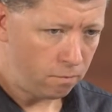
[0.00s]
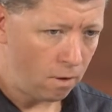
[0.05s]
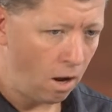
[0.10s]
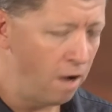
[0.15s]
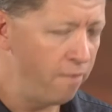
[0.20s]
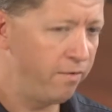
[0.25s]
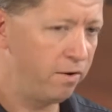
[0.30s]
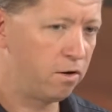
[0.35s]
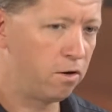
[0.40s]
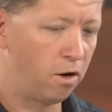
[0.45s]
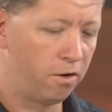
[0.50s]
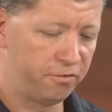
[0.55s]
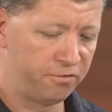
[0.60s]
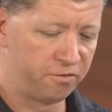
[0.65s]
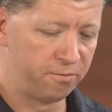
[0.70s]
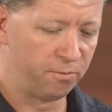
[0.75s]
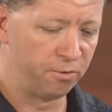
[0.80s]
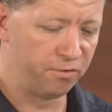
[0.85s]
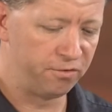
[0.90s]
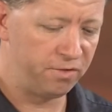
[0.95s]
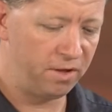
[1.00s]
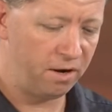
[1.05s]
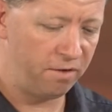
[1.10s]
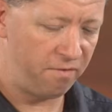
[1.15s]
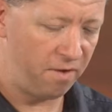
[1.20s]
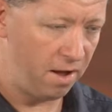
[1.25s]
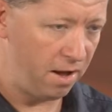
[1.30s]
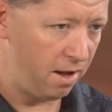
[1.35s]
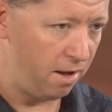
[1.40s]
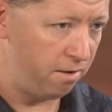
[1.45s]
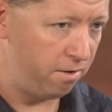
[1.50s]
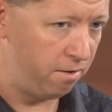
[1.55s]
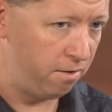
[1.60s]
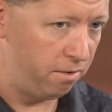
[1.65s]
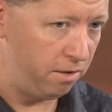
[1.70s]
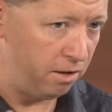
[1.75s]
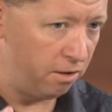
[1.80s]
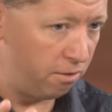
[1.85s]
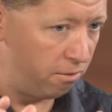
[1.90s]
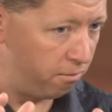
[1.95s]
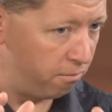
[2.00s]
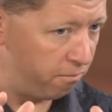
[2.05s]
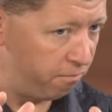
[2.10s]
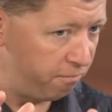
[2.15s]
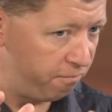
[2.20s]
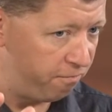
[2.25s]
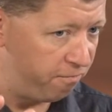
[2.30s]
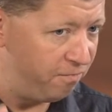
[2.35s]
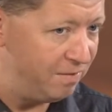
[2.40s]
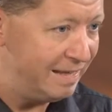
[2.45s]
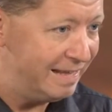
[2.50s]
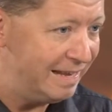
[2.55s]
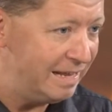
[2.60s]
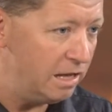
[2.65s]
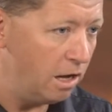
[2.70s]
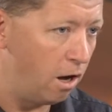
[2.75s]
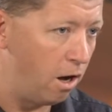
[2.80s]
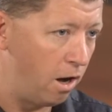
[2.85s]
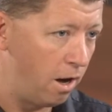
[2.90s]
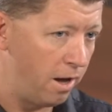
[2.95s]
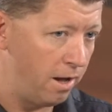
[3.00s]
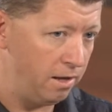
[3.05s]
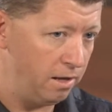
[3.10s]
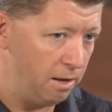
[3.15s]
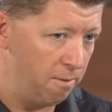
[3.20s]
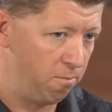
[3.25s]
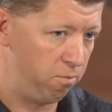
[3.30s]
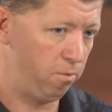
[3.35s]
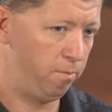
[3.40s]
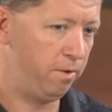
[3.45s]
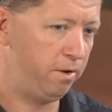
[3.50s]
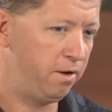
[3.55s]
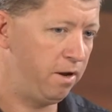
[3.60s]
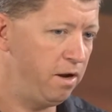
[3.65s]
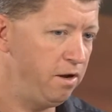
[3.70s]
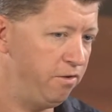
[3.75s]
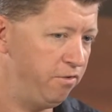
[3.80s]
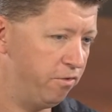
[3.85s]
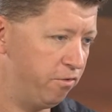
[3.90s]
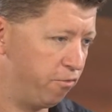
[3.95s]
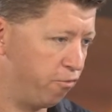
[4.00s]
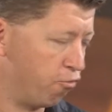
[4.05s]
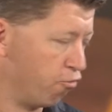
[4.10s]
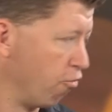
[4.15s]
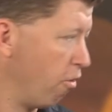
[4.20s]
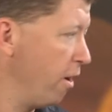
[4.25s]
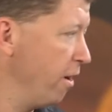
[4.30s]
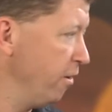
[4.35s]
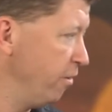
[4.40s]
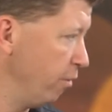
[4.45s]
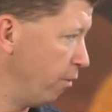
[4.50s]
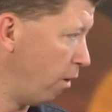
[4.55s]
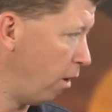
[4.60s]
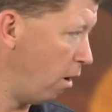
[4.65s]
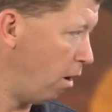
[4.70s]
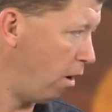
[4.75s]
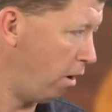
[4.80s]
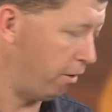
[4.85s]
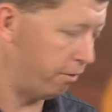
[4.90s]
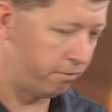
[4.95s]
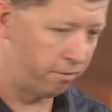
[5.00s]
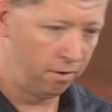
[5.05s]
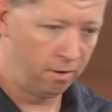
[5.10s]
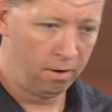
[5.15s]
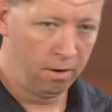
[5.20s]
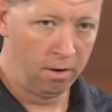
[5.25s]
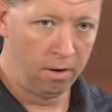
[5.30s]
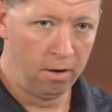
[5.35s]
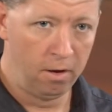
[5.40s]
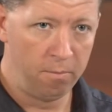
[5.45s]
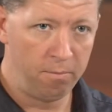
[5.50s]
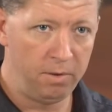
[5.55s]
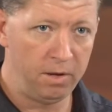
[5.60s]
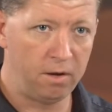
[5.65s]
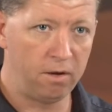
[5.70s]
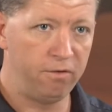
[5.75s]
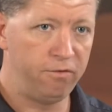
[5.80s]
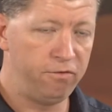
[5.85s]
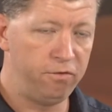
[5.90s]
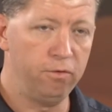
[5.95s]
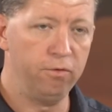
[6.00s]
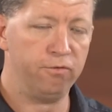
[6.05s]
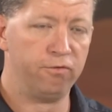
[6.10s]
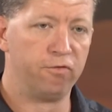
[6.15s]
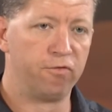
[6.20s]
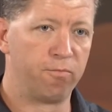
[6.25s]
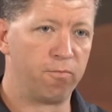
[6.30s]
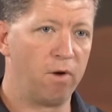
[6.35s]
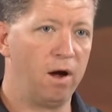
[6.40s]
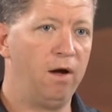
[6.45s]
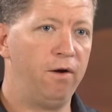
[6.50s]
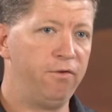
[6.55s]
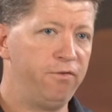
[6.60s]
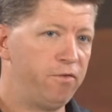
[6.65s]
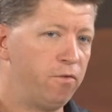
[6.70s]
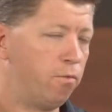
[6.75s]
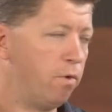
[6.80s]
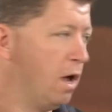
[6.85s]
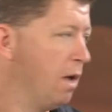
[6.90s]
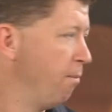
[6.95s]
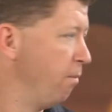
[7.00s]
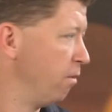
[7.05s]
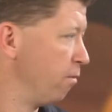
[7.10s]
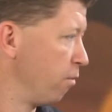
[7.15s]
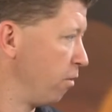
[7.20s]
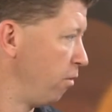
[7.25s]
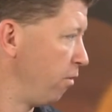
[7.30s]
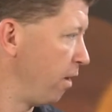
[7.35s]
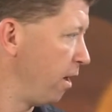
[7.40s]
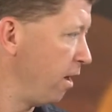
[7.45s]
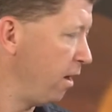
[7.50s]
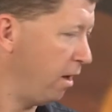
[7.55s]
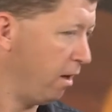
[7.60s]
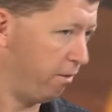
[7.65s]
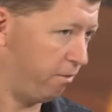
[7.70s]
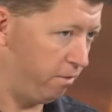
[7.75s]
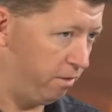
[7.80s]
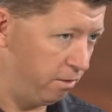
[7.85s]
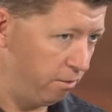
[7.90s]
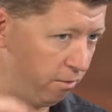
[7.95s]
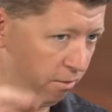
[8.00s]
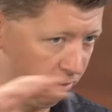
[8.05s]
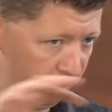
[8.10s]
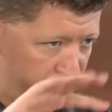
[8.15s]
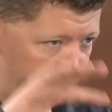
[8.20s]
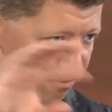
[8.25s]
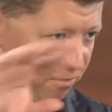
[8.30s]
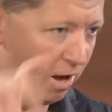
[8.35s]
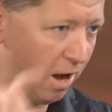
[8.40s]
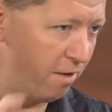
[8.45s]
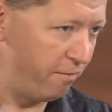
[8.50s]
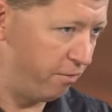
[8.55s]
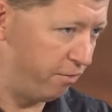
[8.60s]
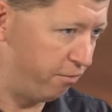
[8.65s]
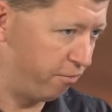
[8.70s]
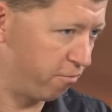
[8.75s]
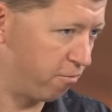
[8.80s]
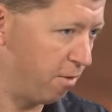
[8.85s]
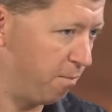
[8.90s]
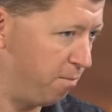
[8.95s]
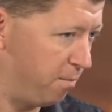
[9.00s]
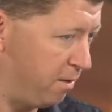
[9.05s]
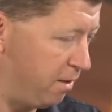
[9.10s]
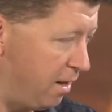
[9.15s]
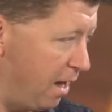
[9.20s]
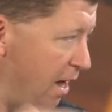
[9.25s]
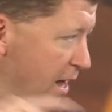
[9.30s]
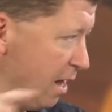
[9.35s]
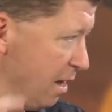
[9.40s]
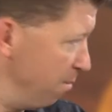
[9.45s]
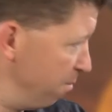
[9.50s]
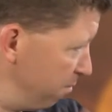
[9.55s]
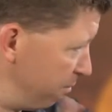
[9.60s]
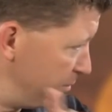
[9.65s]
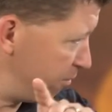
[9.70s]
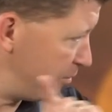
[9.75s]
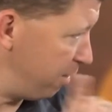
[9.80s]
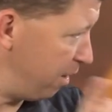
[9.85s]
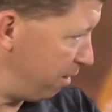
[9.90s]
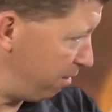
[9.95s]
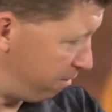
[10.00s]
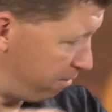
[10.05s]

I've had customers that have had, VDI implementations grind to a halt because users browsed the web and were looking at, little JavaScript games that,